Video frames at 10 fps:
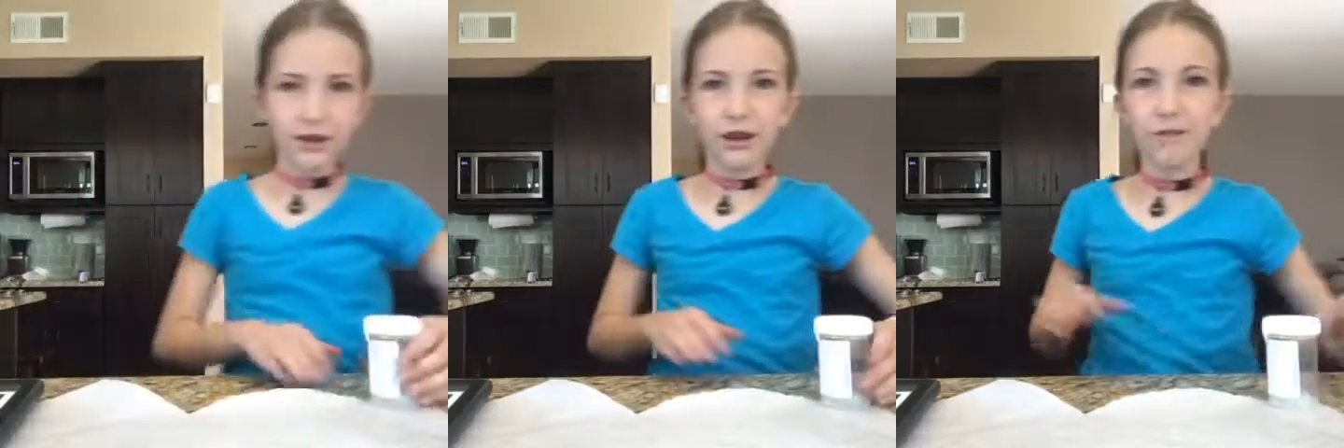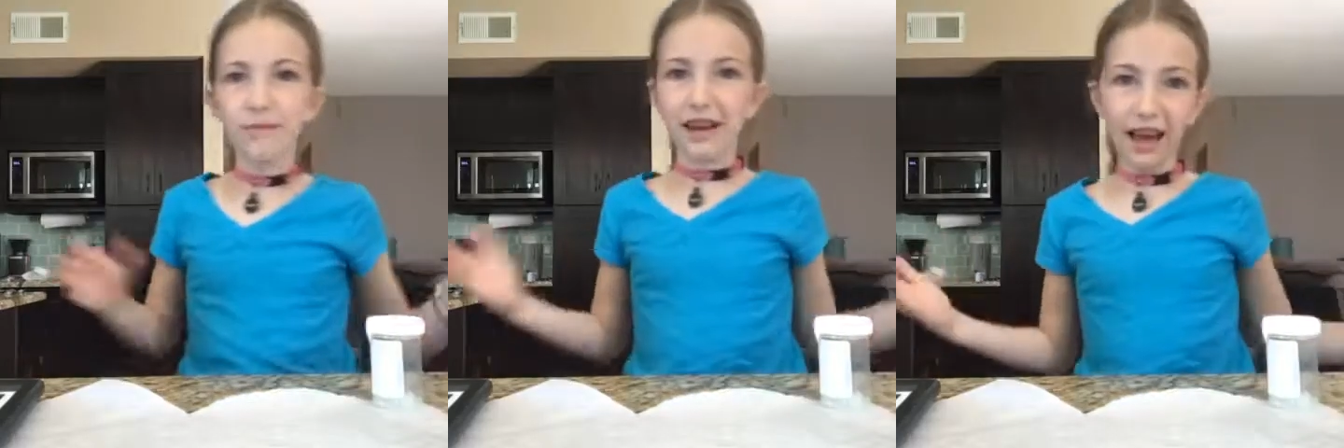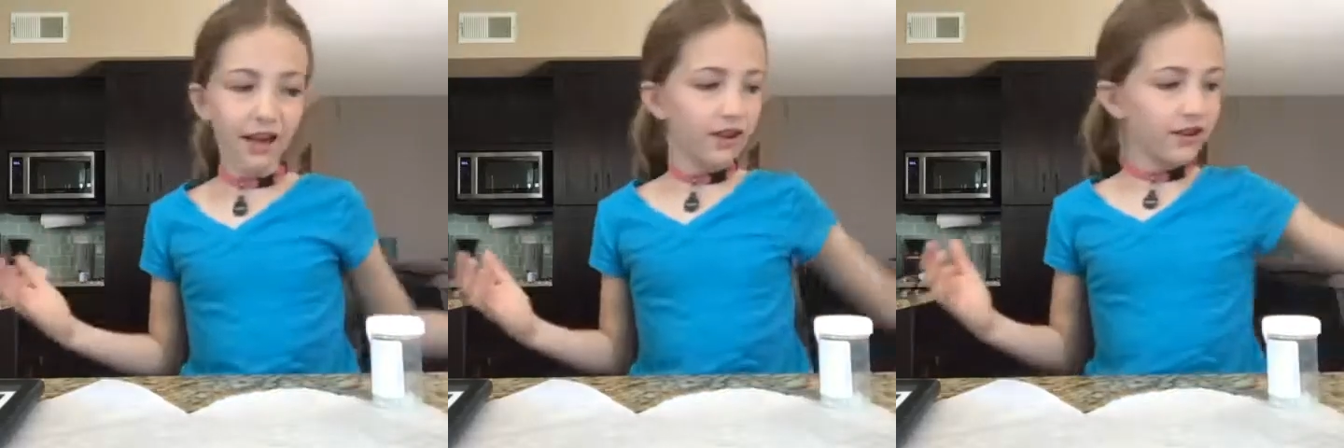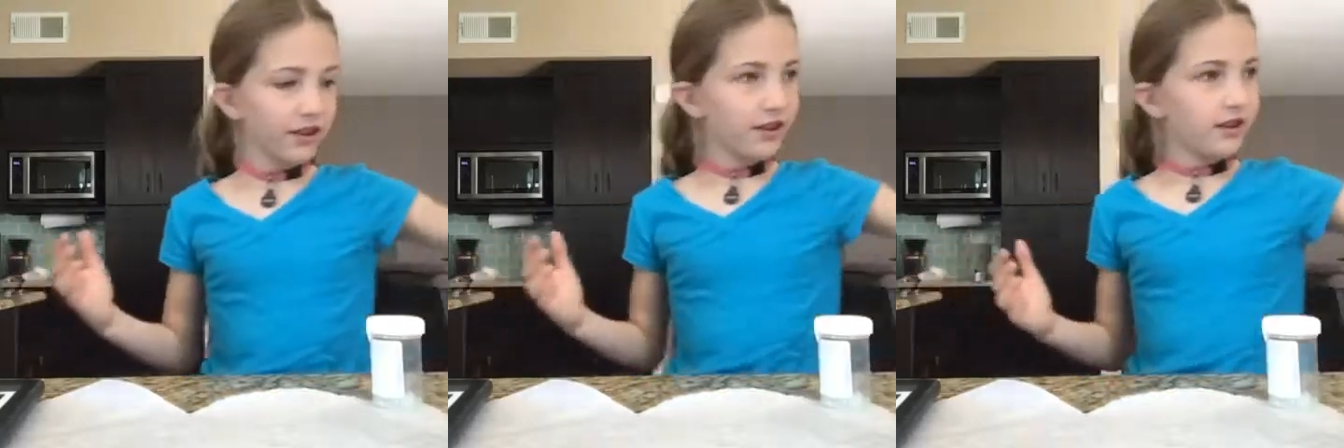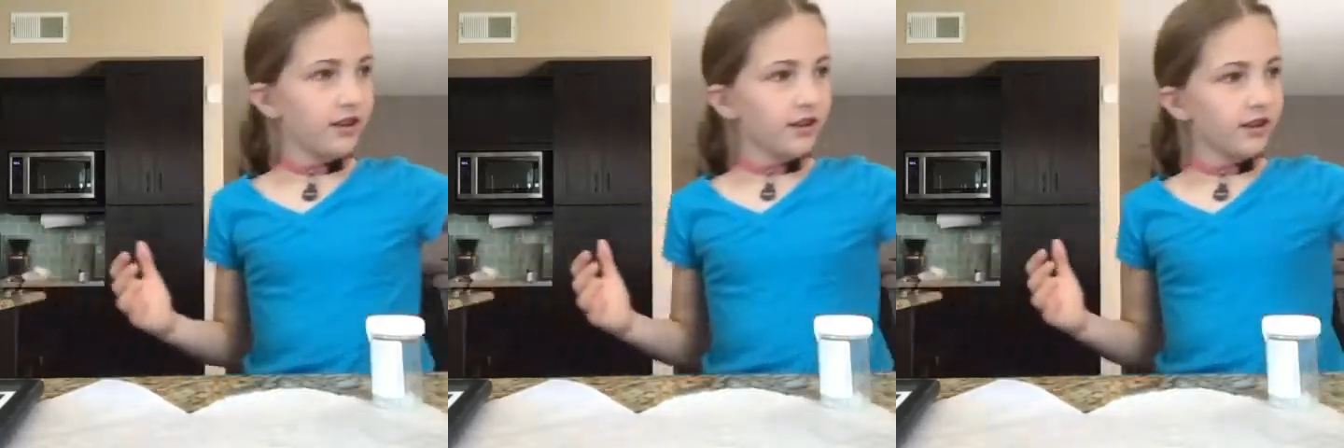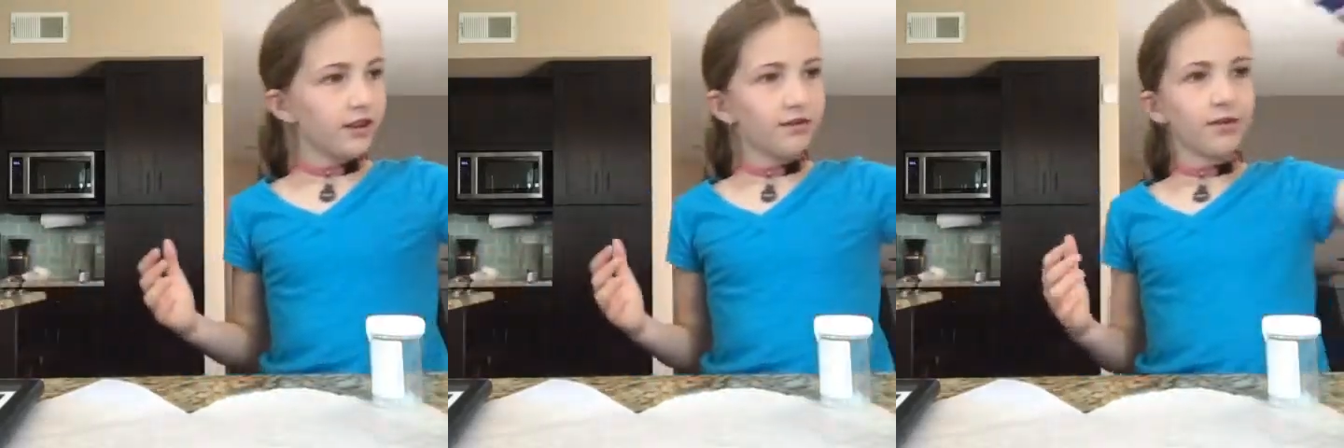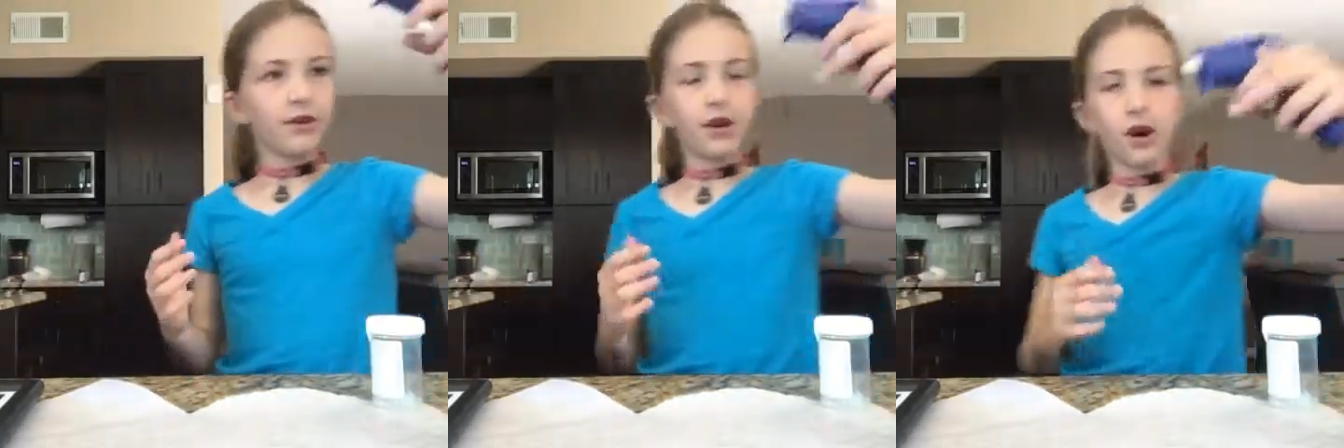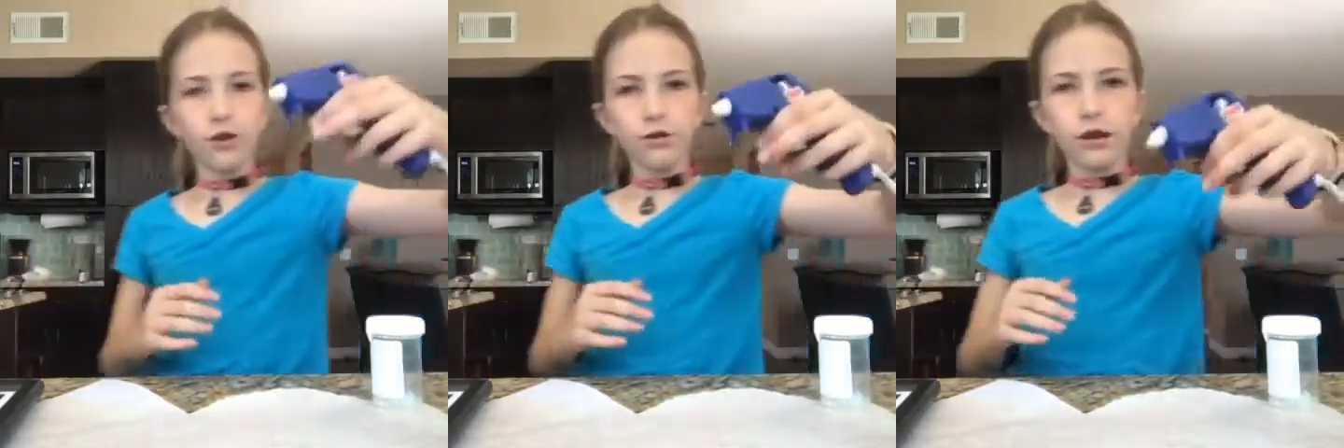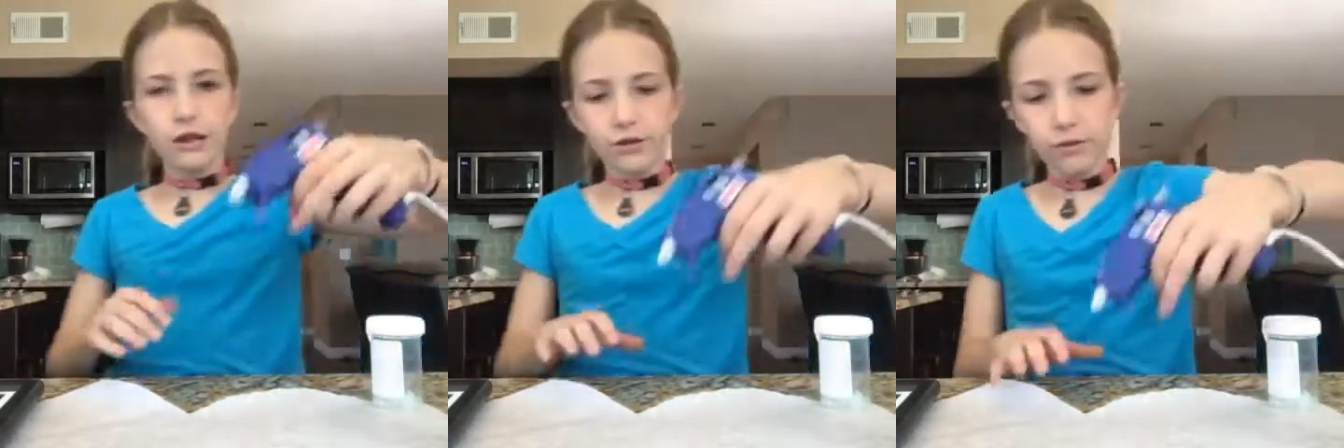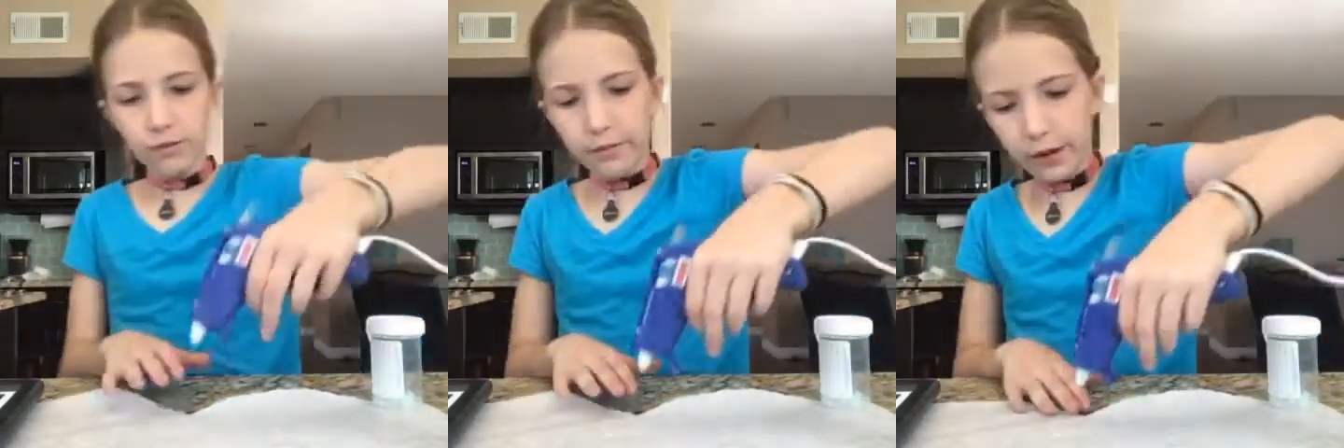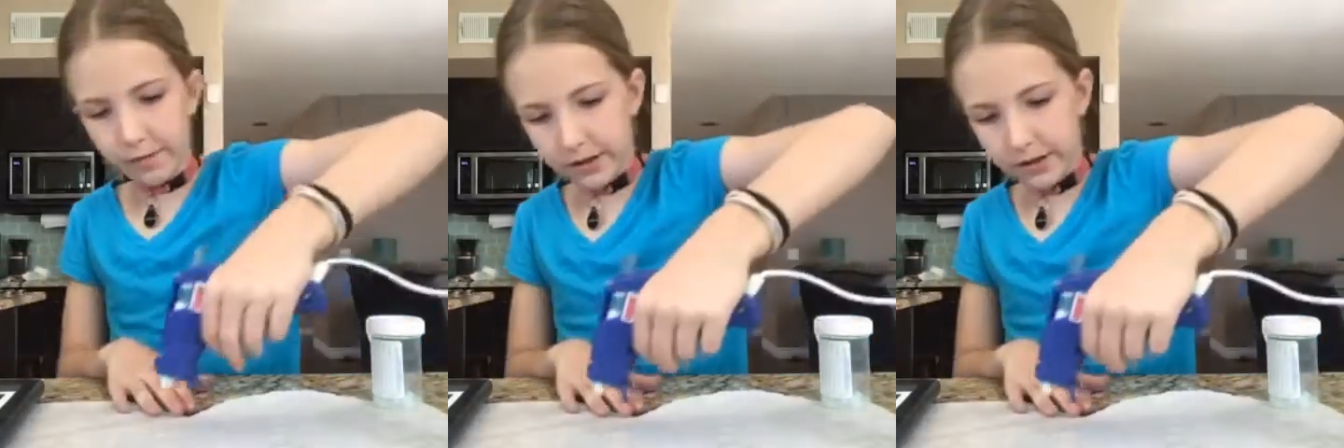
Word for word: should keep it held. And when your hot glue gun's warmed up,